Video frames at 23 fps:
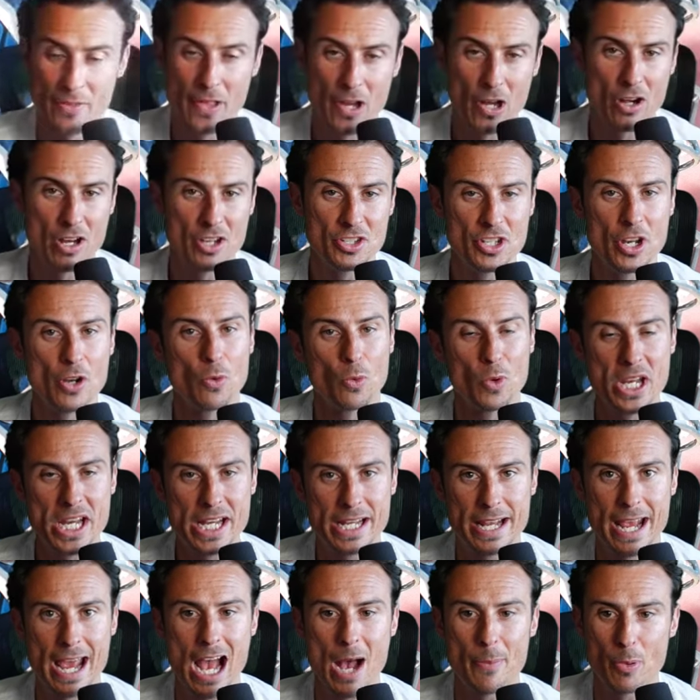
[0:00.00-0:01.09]
there is a
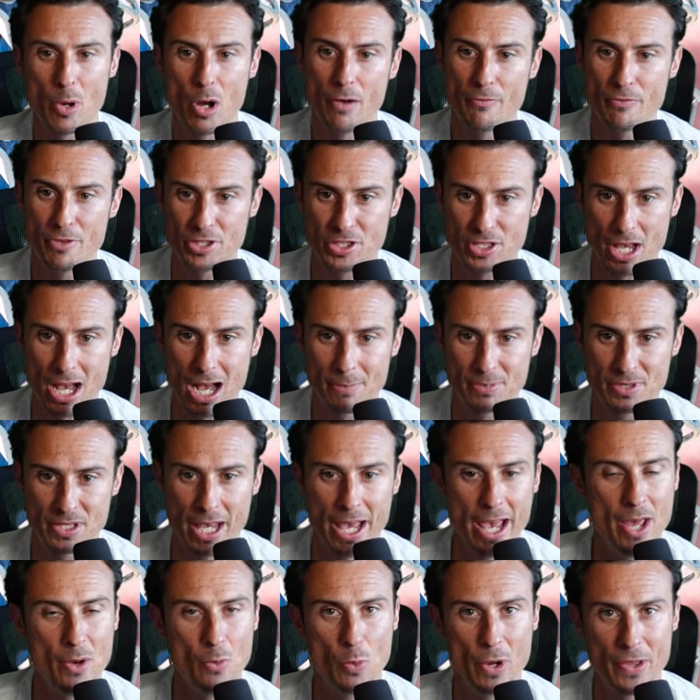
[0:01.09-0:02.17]
recap of the top
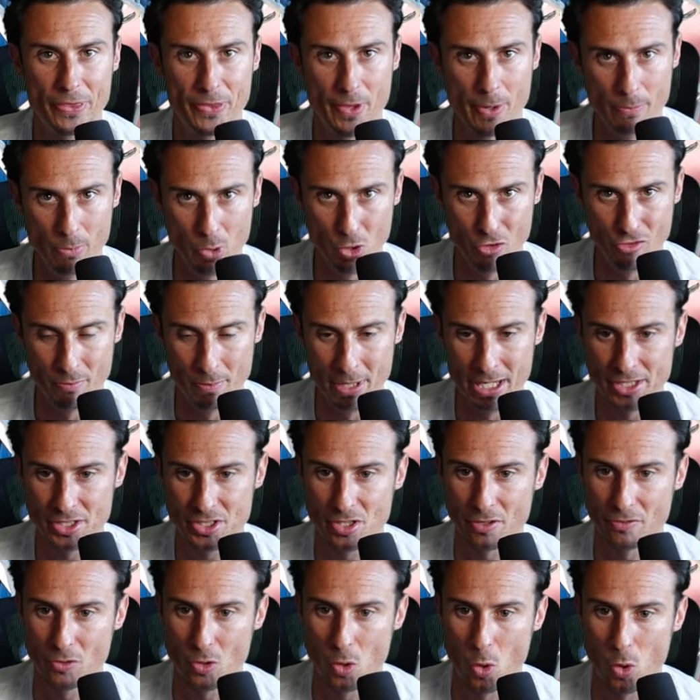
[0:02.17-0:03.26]
10 with the movements,
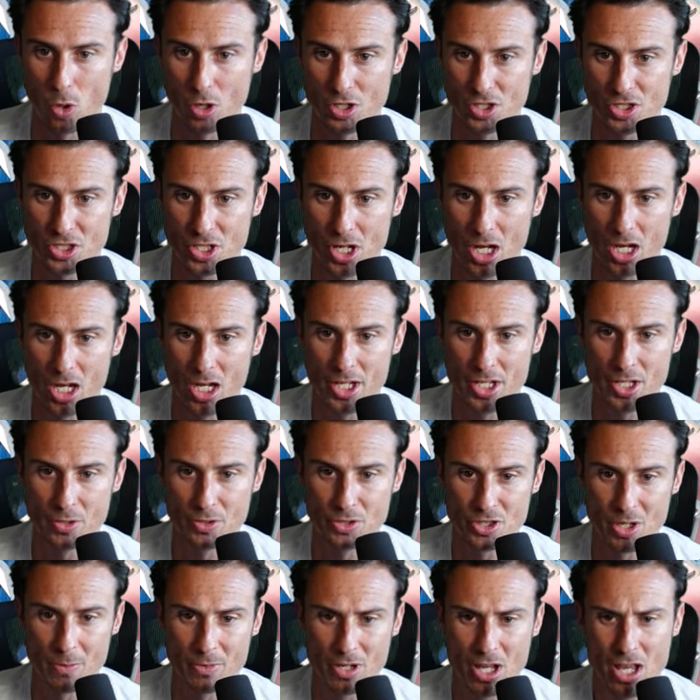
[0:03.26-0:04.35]
of course. You know,
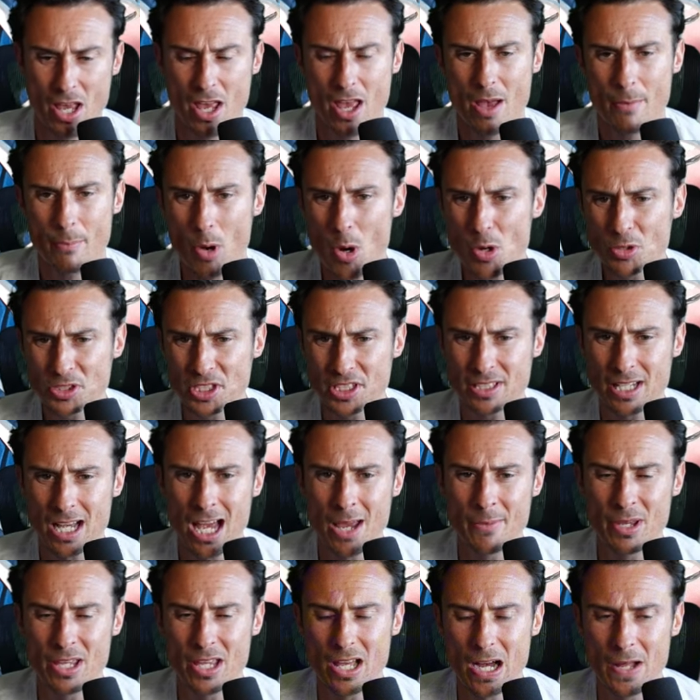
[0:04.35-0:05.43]
most of the
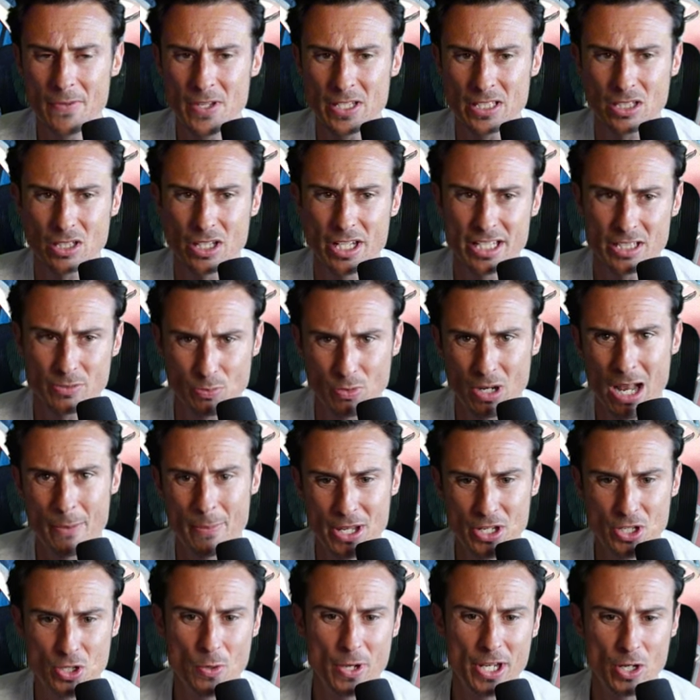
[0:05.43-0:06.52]
time on this list, when I've
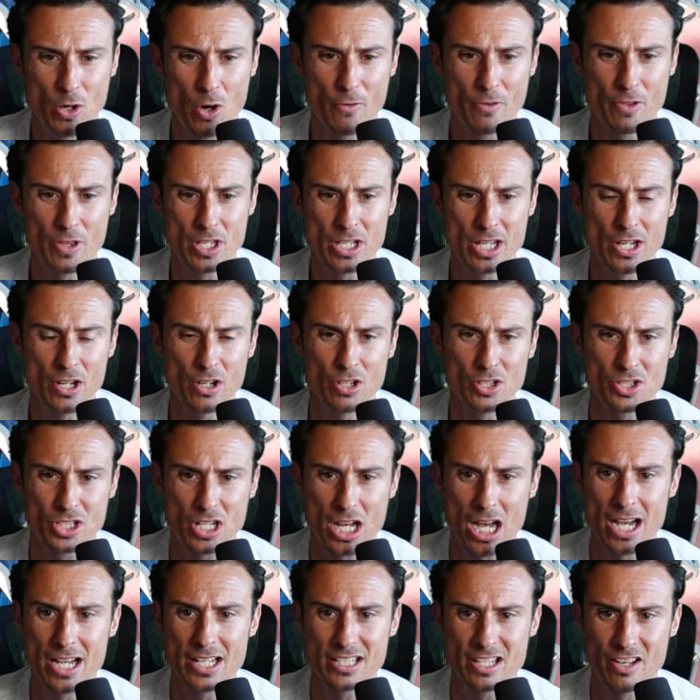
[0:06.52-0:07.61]
been doing it over the years,
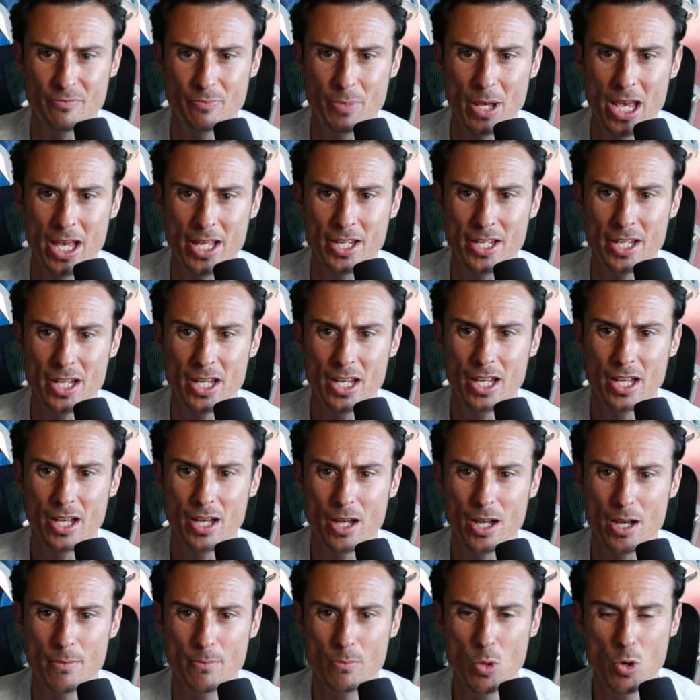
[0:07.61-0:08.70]
guys have been
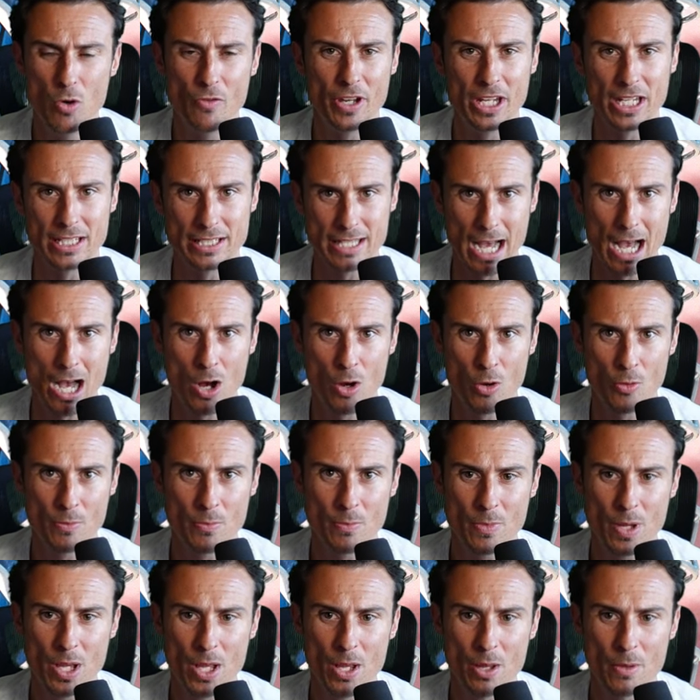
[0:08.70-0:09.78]
moving
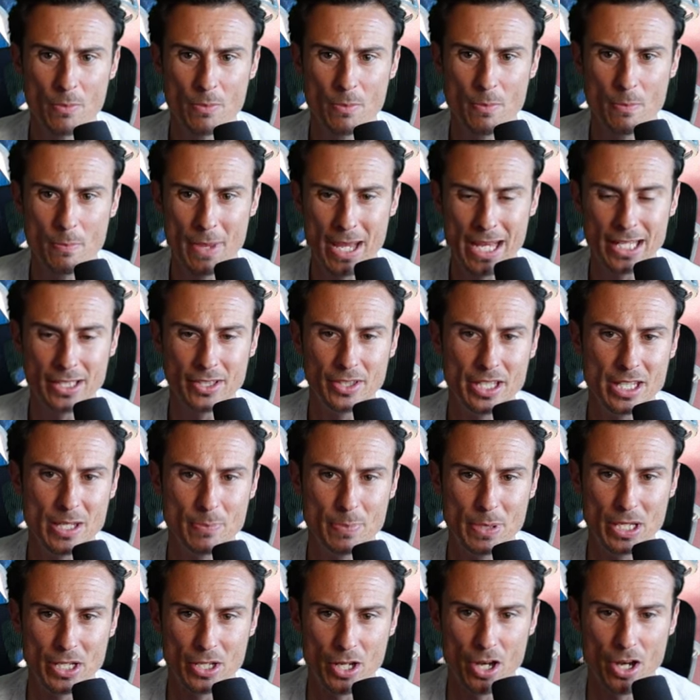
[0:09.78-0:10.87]
down, mainly
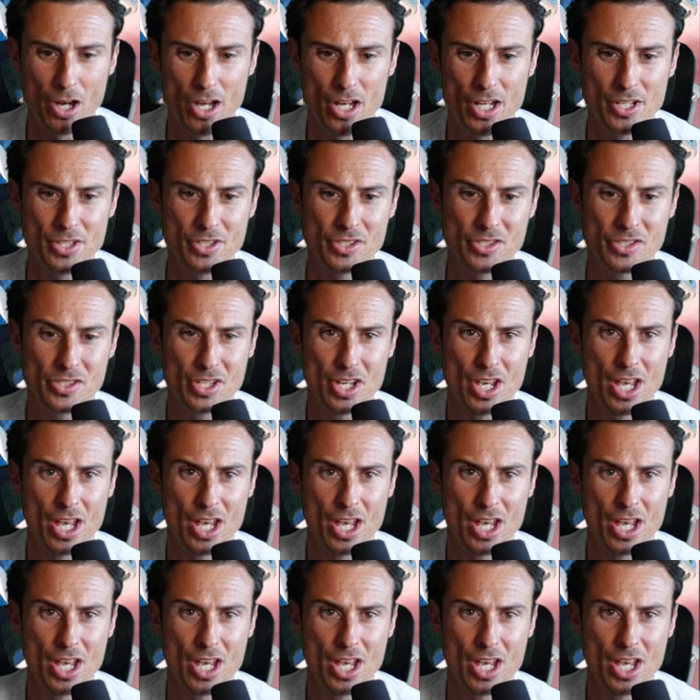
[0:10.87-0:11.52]
because